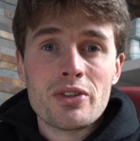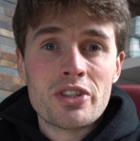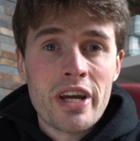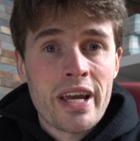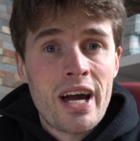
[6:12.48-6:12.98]

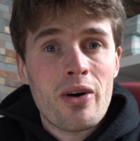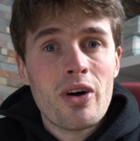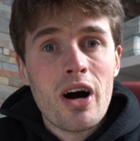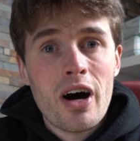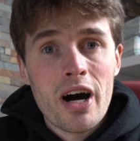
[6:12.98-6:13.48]
check
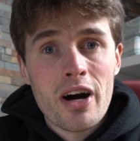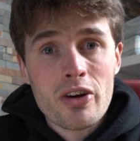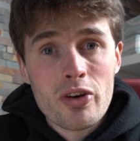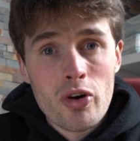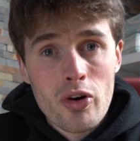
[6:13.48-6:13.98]
out our
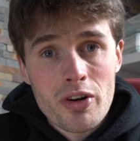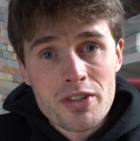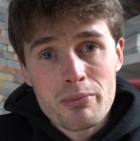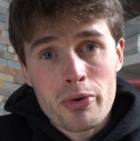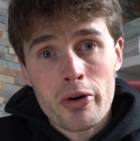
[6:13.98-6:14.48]

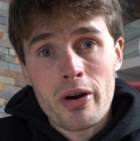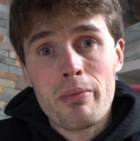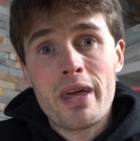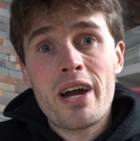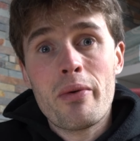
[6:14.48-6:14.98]
course and program
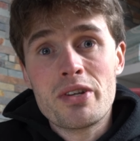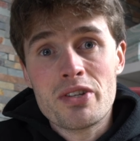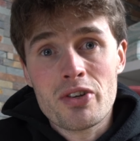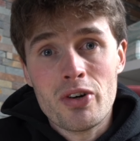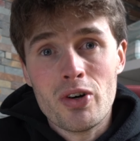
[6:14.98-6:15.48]
there, which
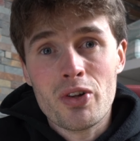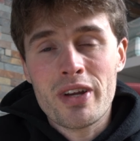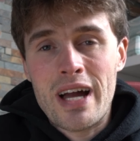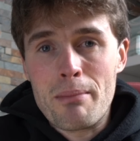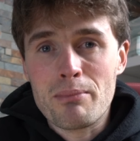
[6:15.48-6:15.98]
is
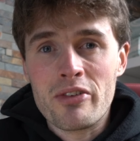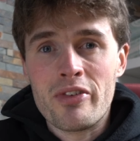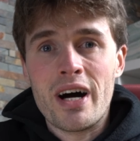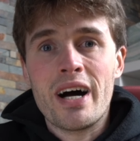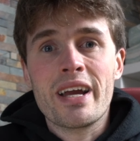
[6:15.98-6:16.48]
called
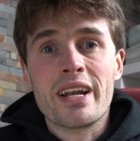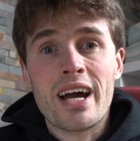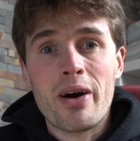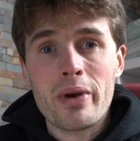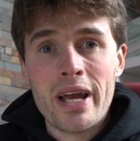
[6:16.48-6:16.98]
Amplify, and
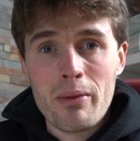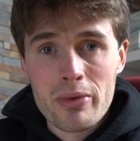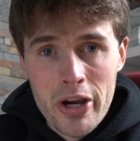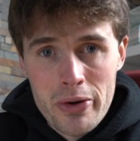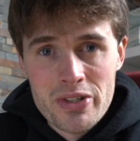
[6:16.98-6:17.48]
how we
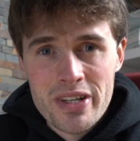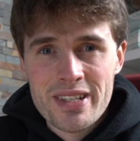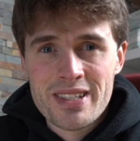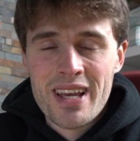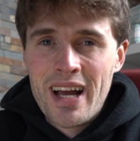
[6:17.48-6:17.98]
help
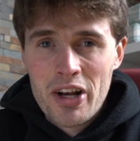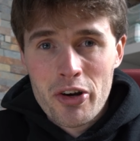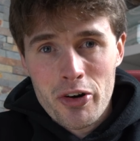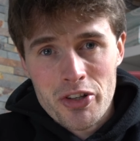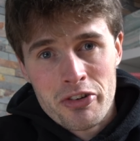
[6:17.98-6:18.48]
coaches and
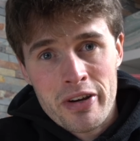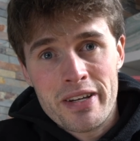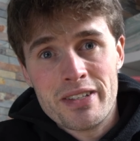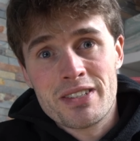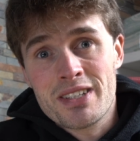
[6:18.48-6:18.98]
course
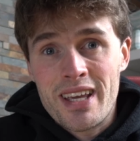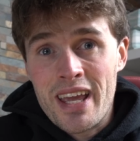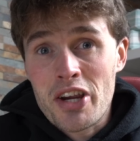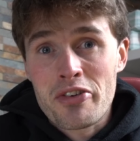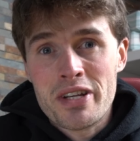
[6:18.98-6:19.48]
creators
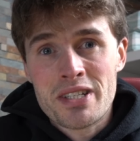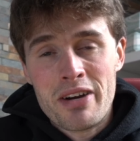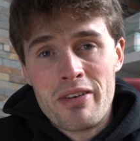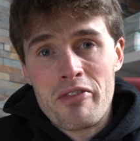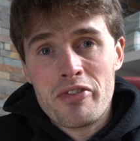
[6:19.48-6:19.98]
increase
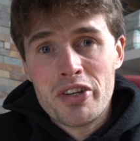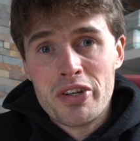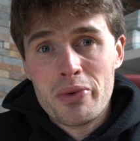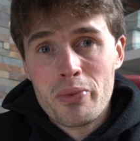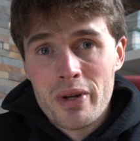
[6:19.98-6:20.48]
their
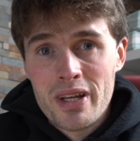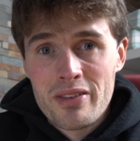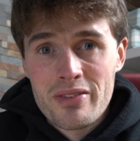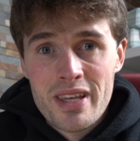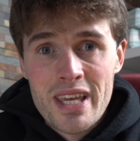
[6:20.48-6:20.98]
revenue
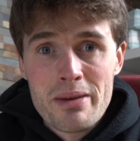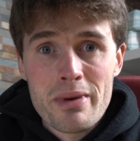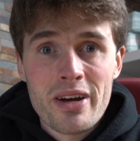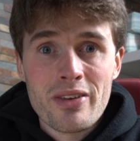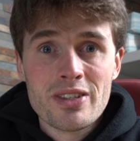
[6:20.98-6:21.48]
with
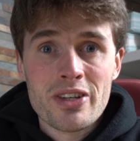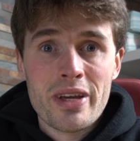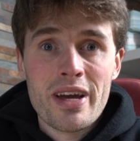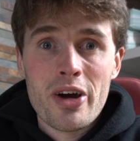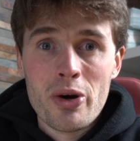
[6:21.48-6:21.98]
email. So
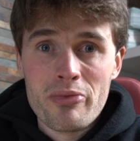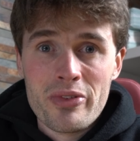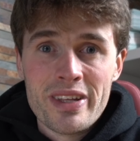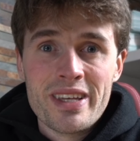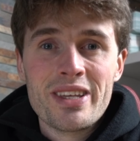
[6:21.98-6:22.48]
yeah,
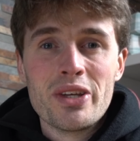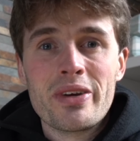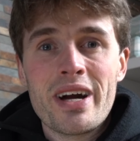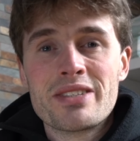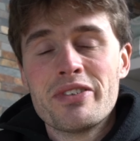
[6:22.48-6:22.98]
hopefully you
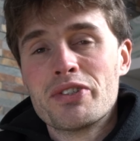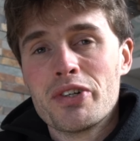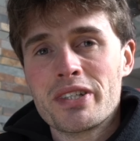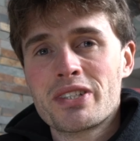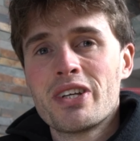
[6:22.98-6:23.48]
guys have
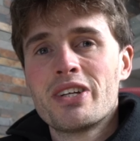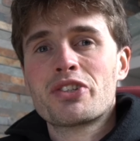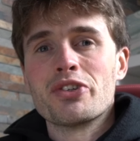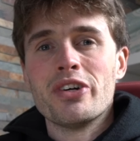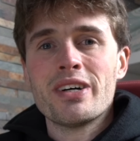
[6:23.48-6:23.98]
enjoyed this
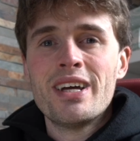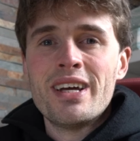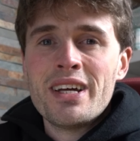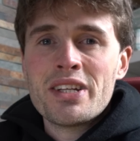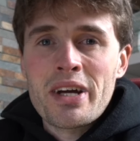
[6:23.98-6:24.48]
short,
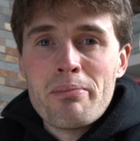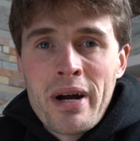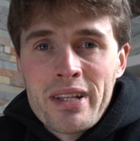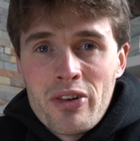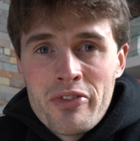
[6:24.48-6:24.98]

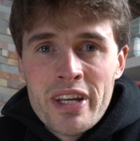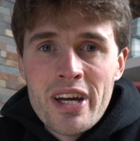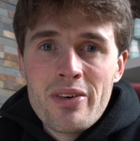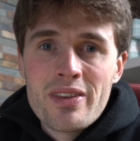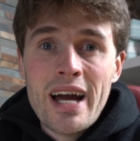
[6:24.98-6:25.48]
jam-packed little
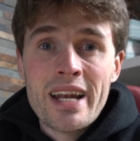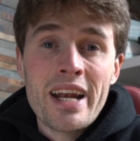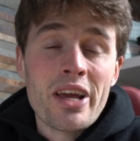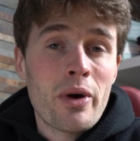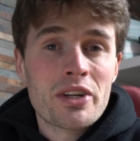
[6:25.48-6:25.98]
video, and
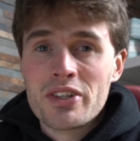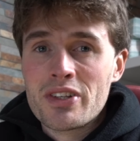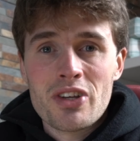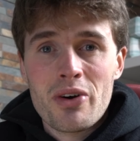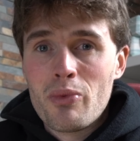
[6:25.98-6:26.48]
any
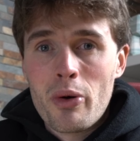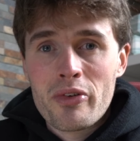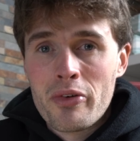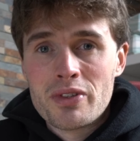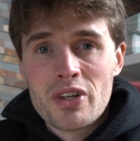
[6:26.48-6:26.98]
questions on what
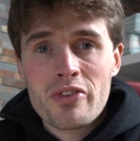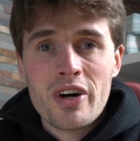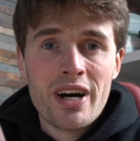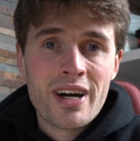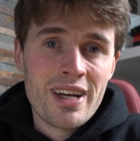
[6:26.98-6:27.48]
we've covered so
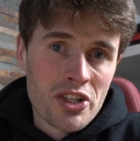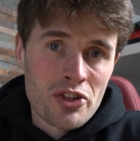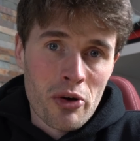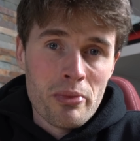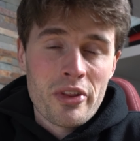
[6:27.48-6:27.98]
far,
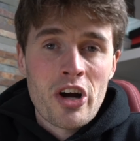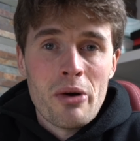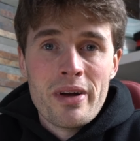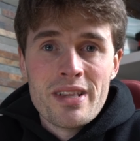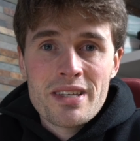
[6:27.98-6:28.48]
drop them in the
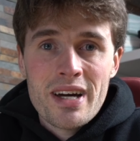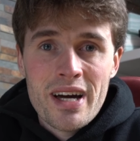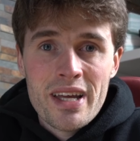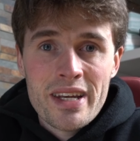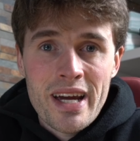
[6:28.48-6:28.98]
comments
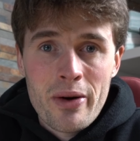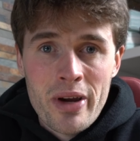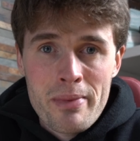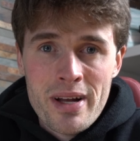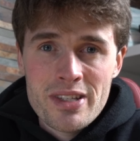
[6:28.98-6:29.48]
and I'll
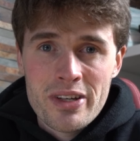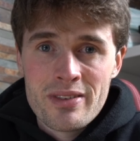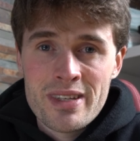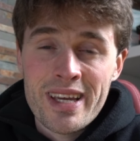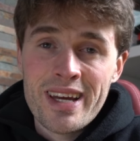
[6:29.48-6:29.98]
get back to you.
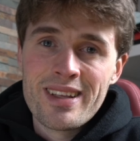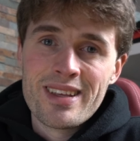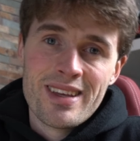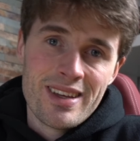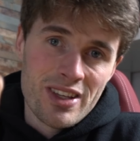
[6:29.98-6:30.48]
Take care.
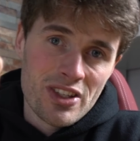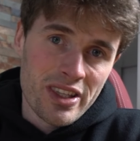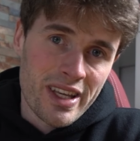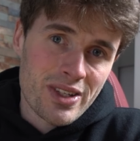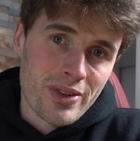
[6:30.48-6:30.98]
See you in the next